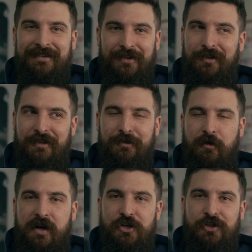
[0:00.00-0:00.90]
They're a little
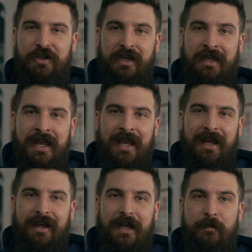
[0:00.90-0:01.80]
greenish looking,
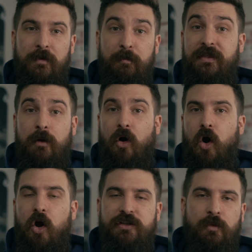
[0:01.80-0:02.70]
but they were
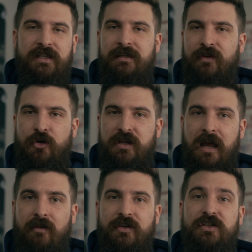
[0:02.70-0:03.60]
all 2700
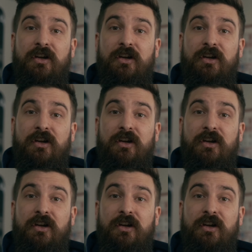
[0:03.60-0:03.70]
Kelvin.